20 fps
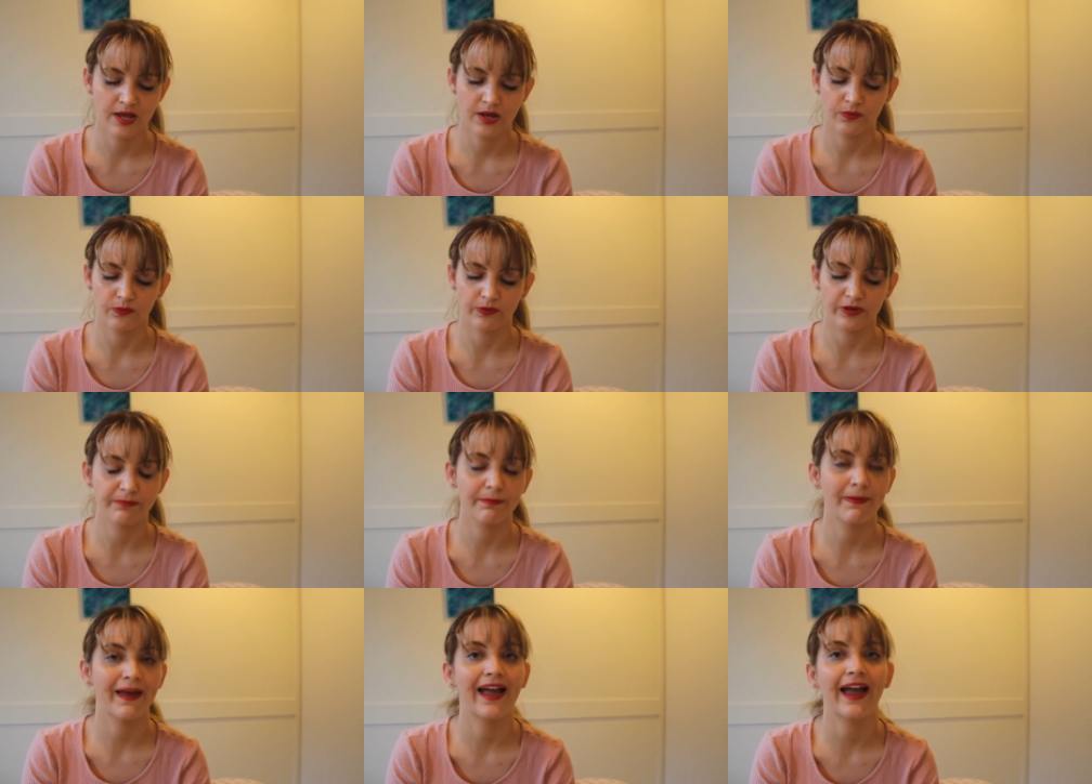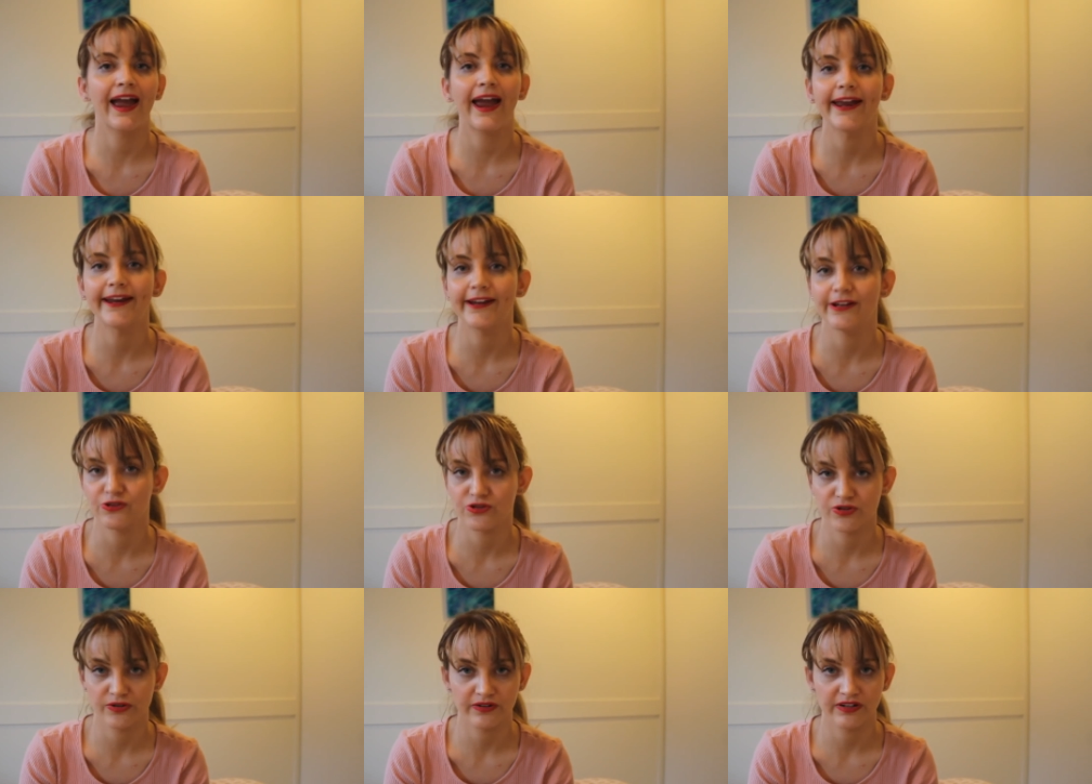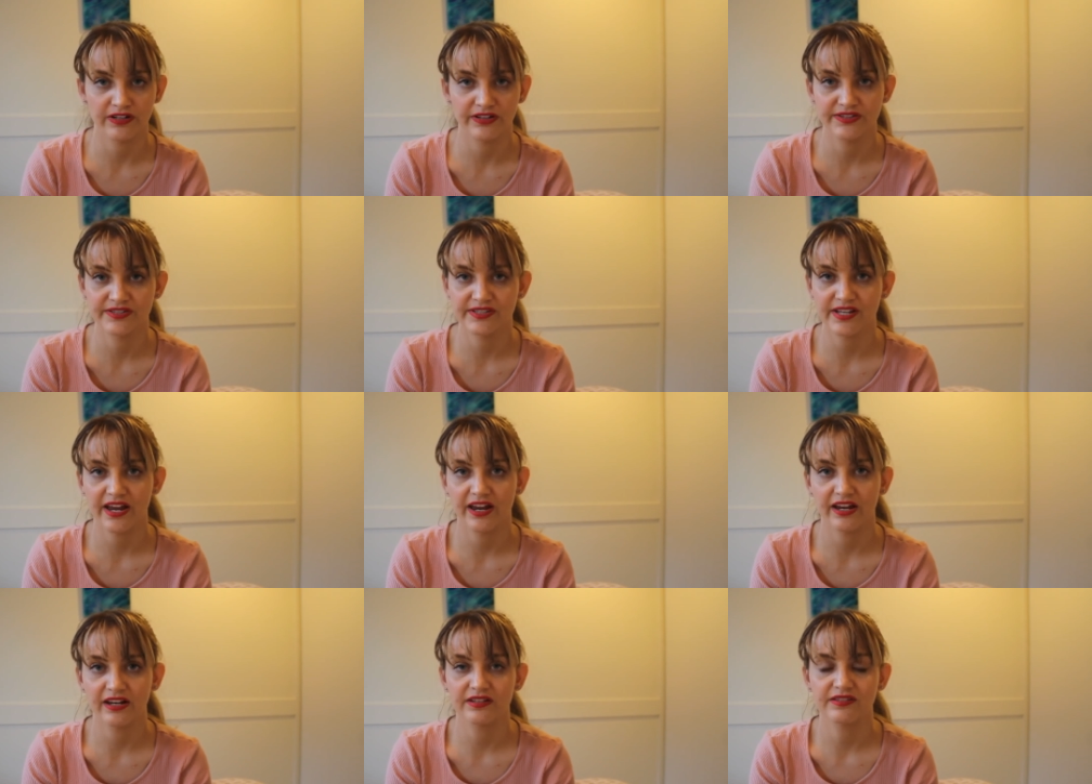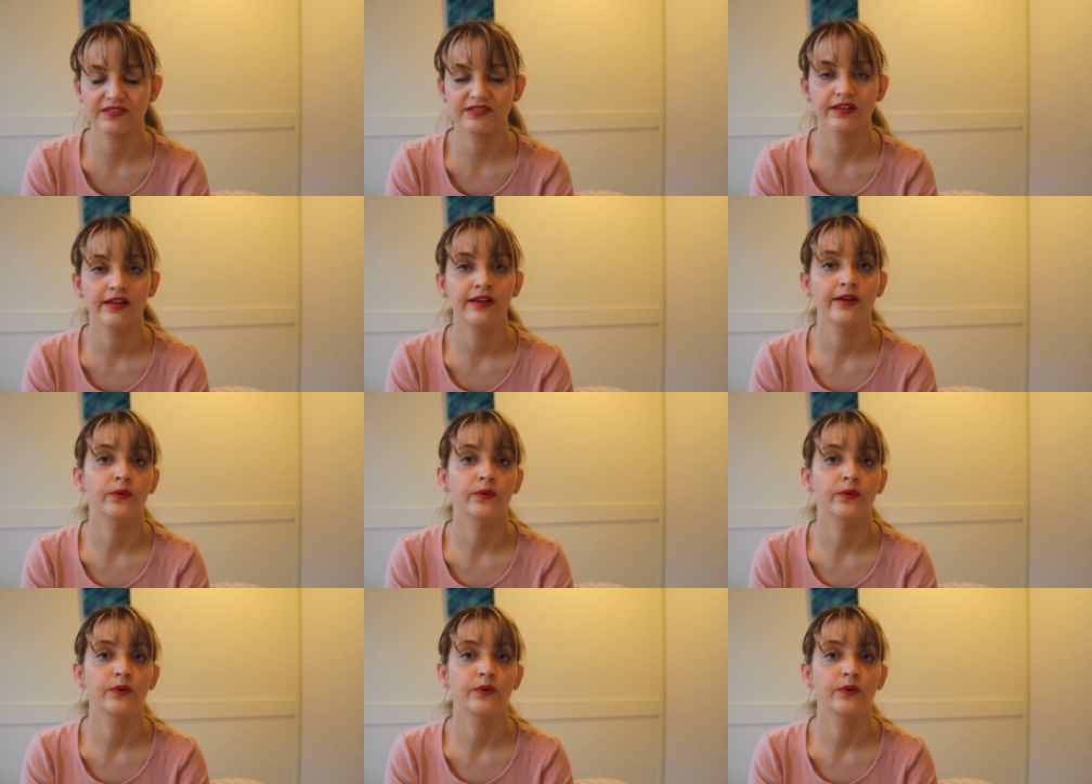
with pain during sex,